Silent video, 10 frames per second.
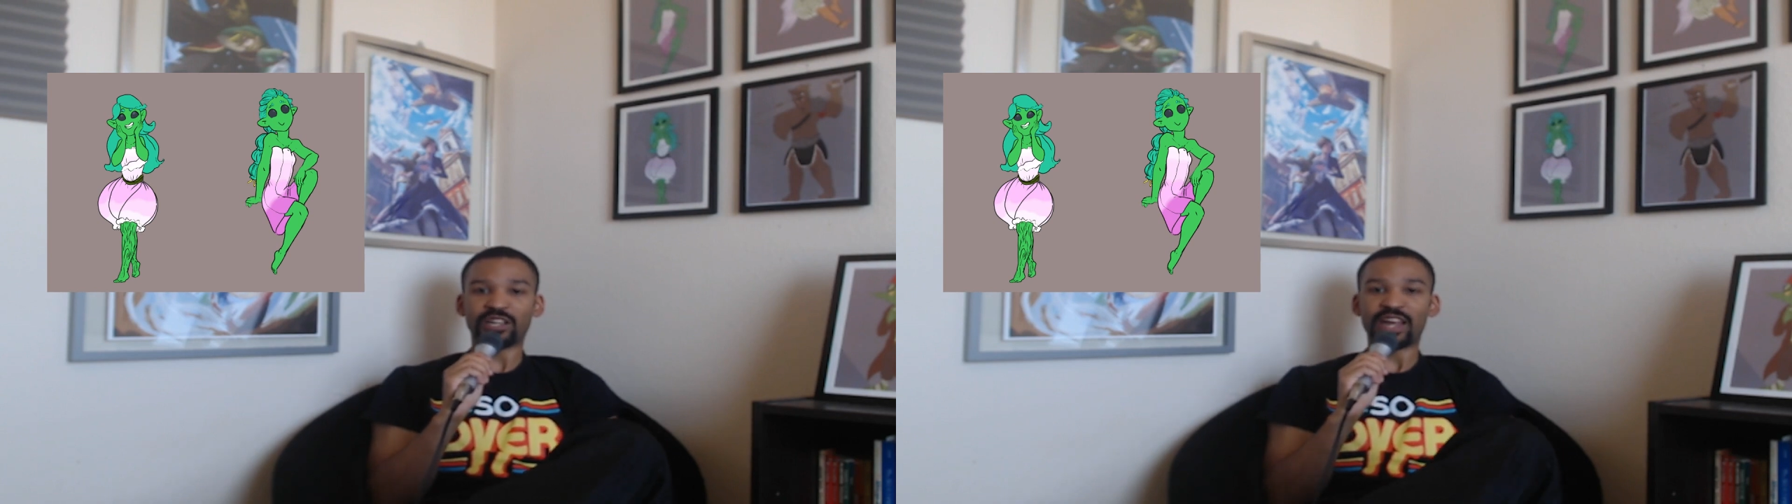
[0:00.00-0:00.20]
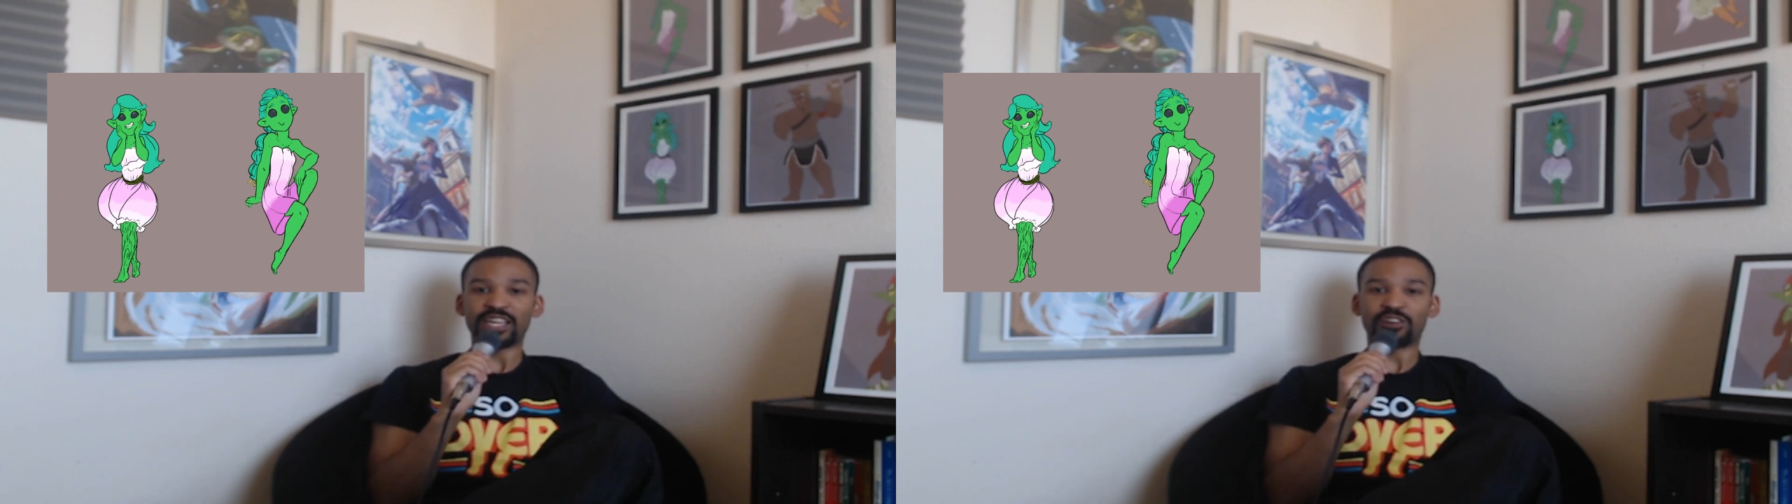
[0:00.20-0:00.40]

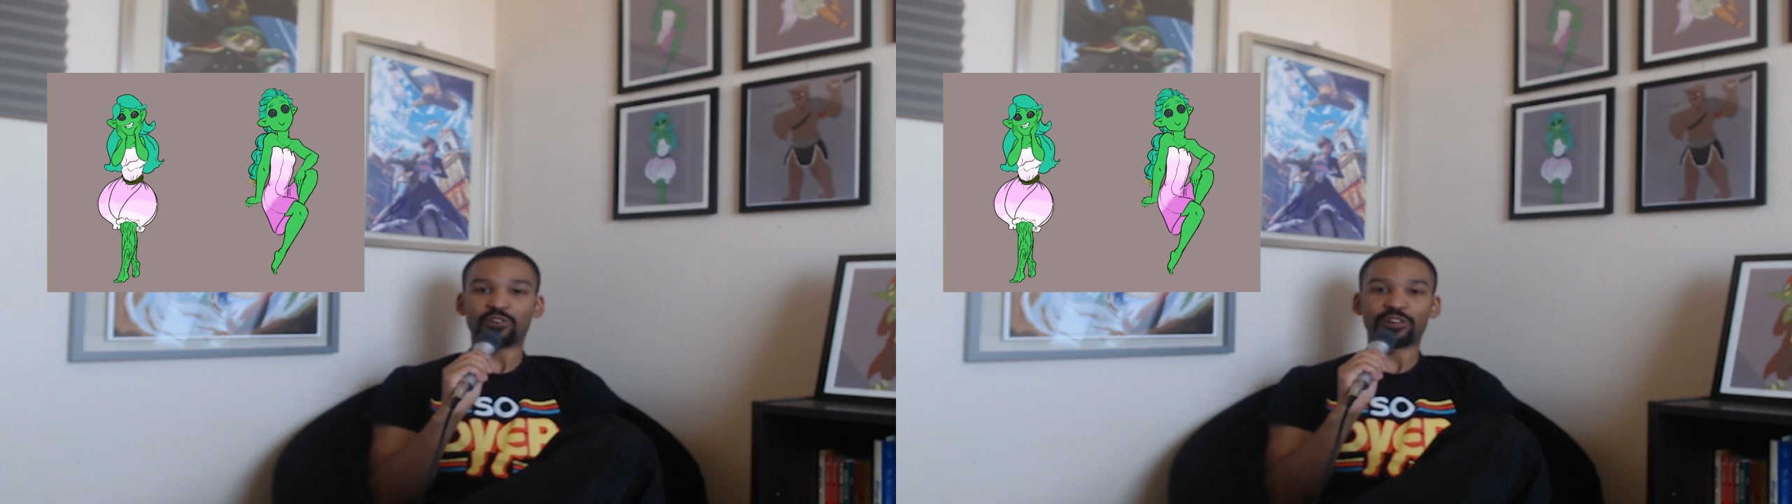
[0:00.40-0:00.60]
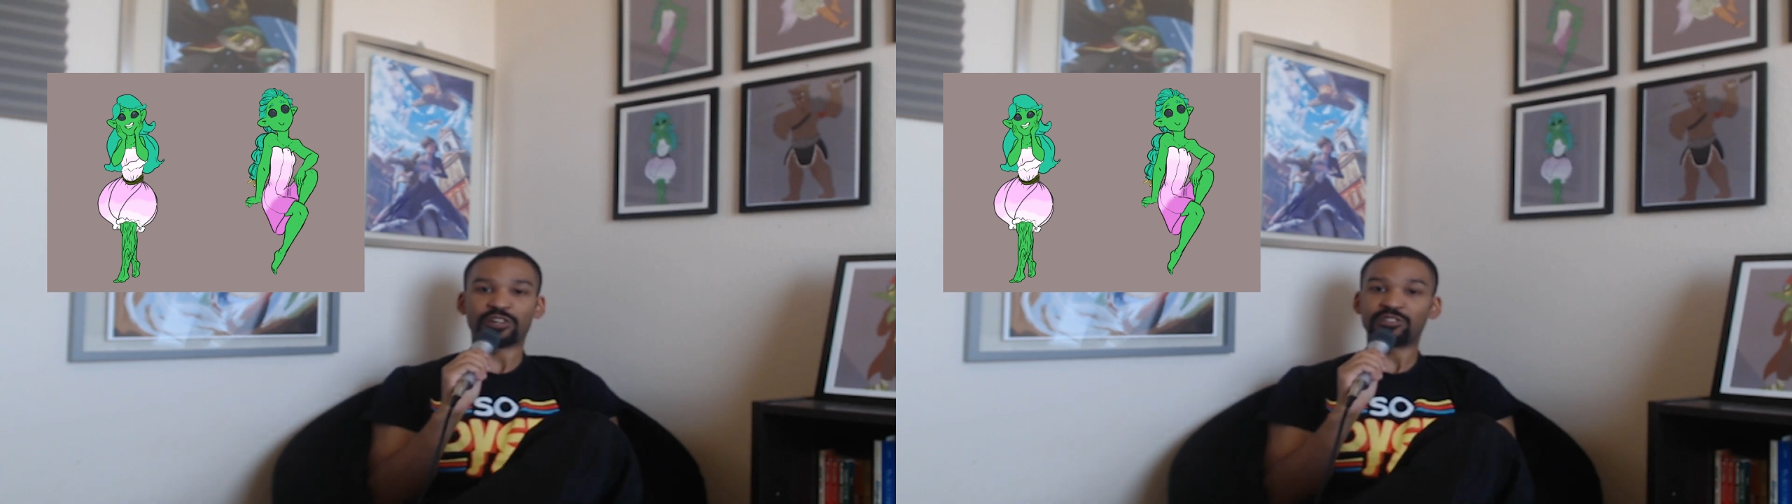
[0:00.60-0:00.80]
kind of get
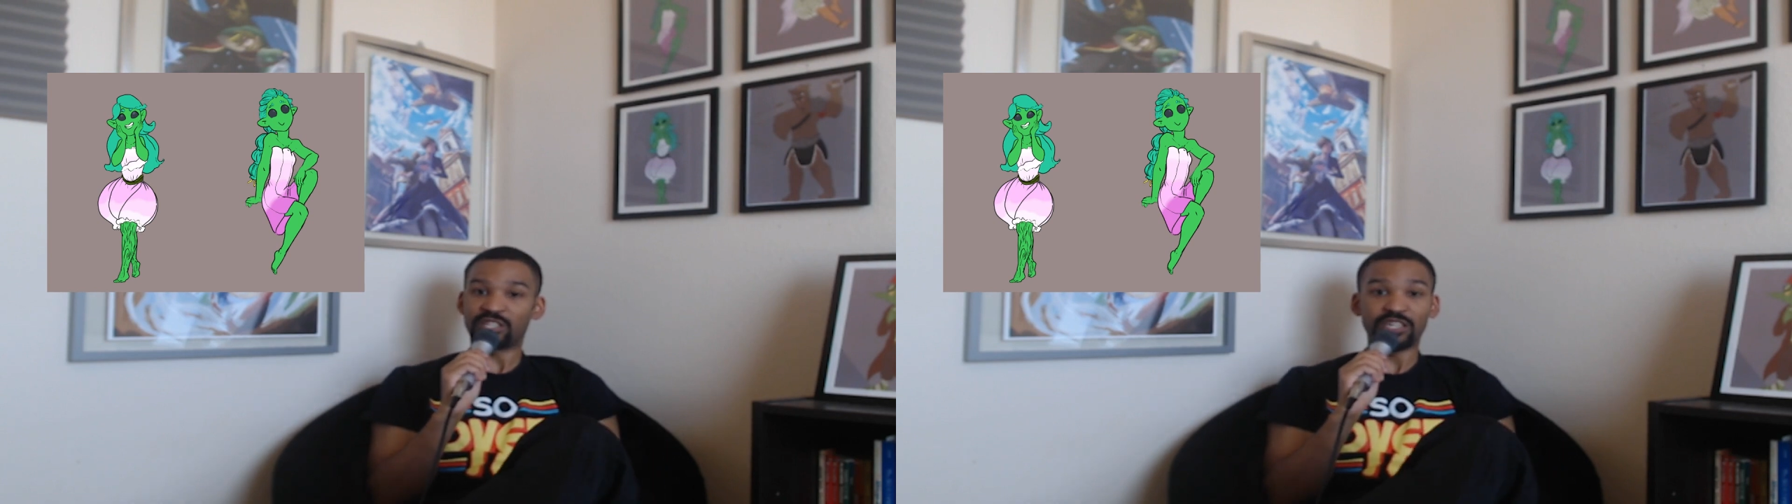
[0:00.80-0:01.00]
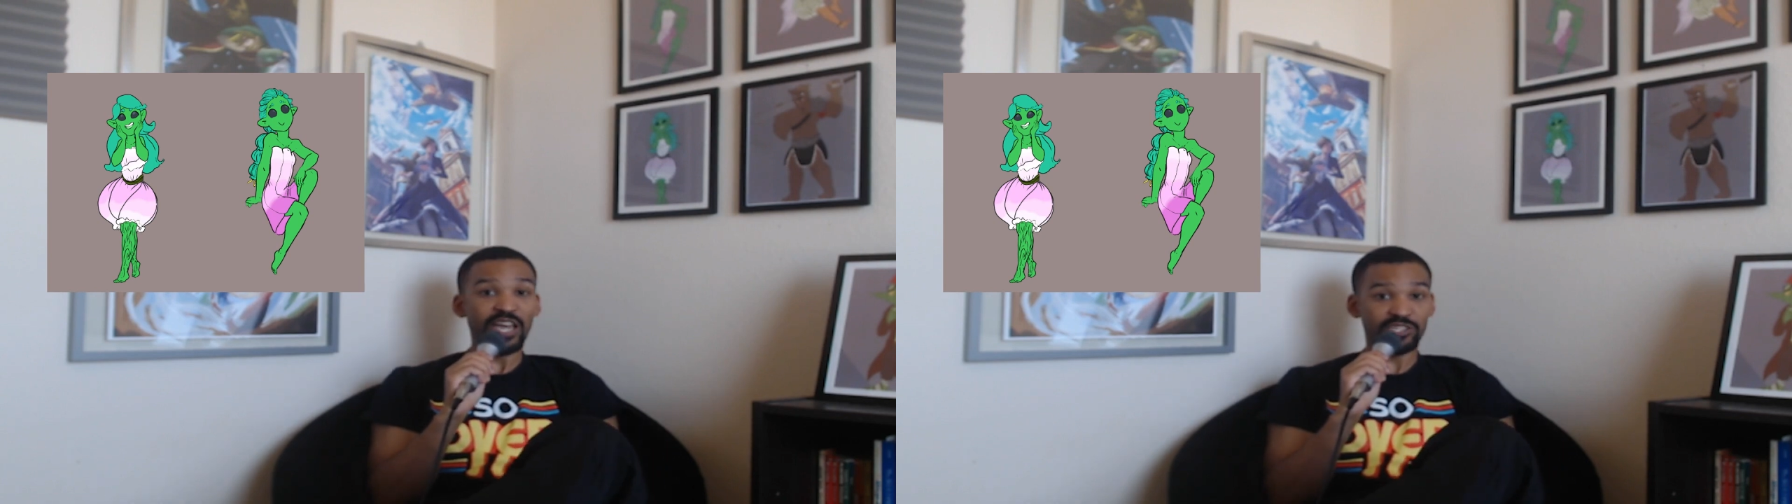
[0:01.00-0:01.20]
her in her
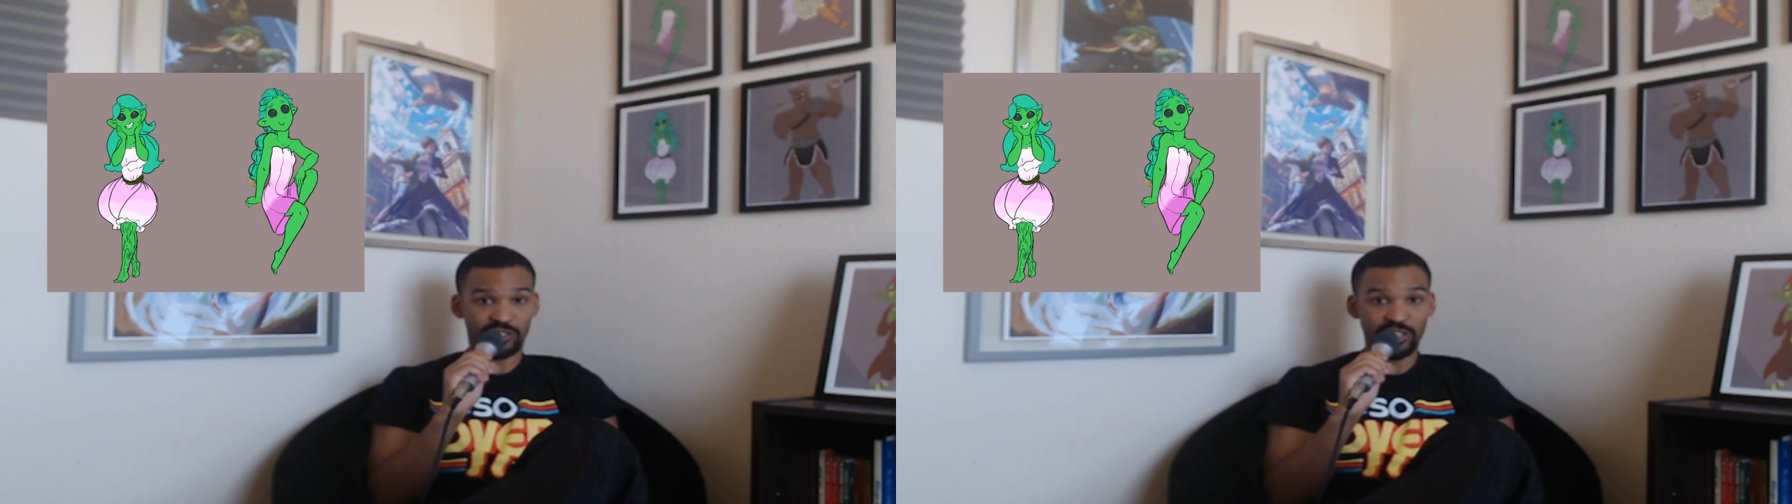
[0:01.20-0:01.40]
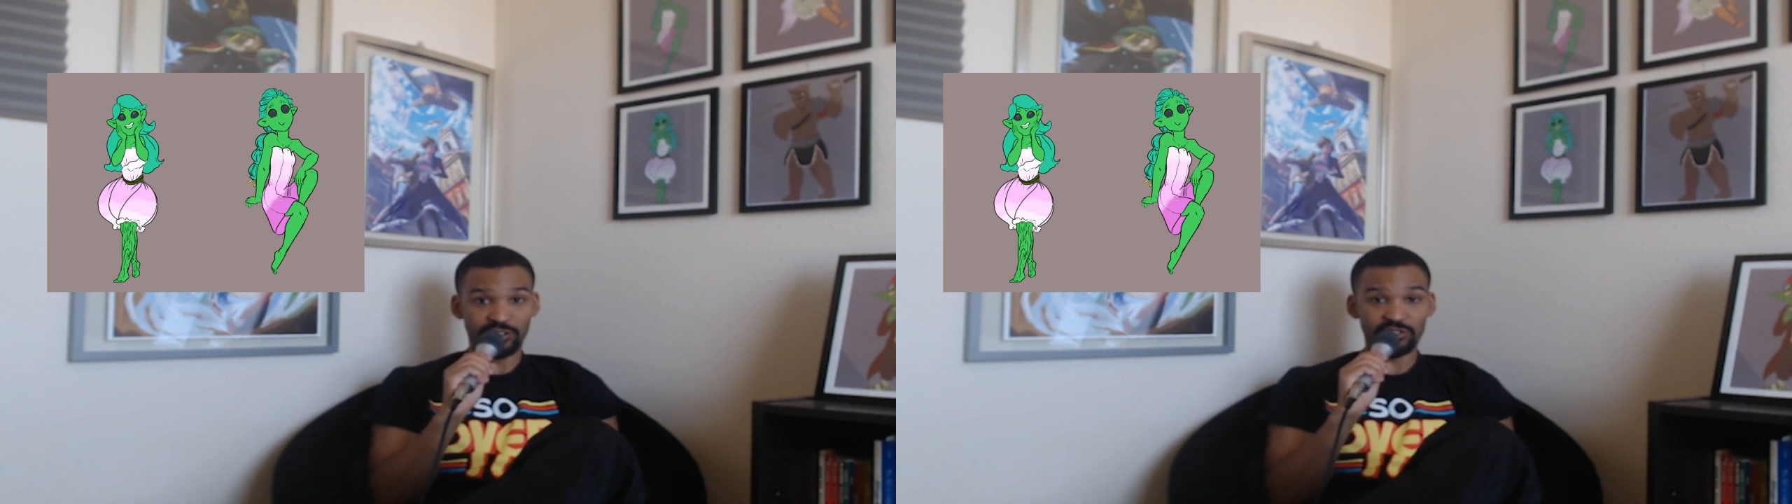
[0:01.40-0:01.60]

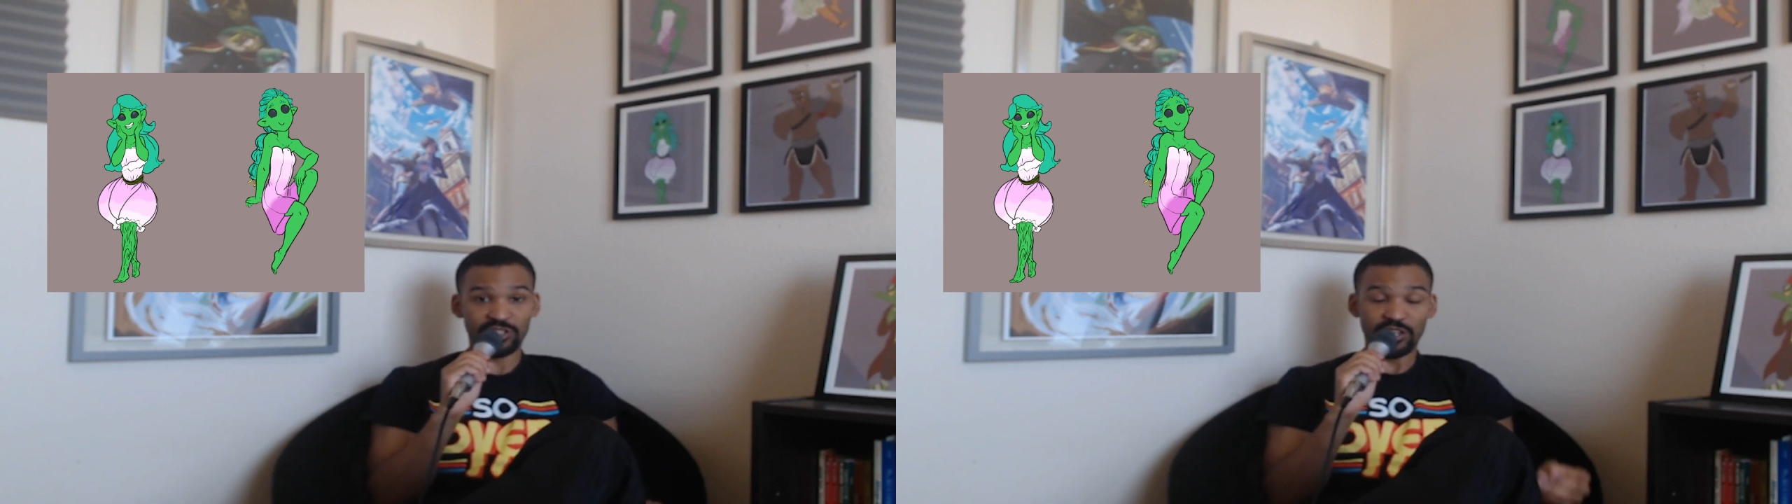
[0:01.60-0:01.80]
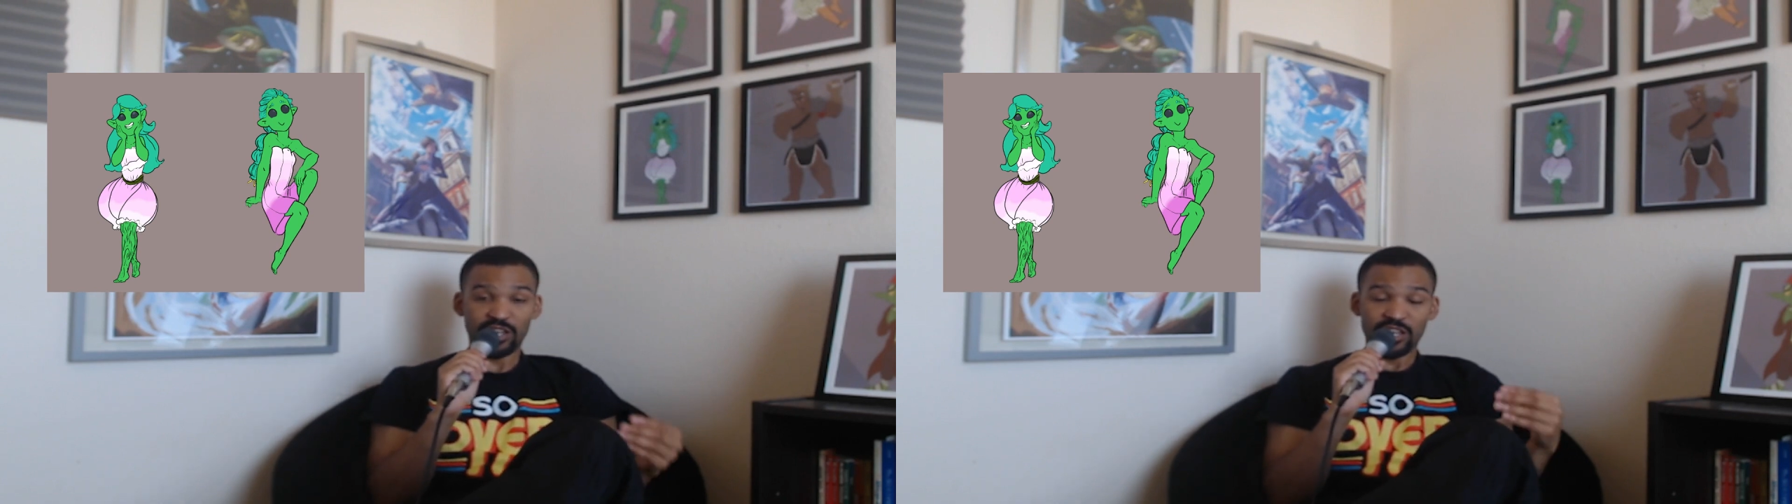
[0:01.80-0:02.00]
teenage years.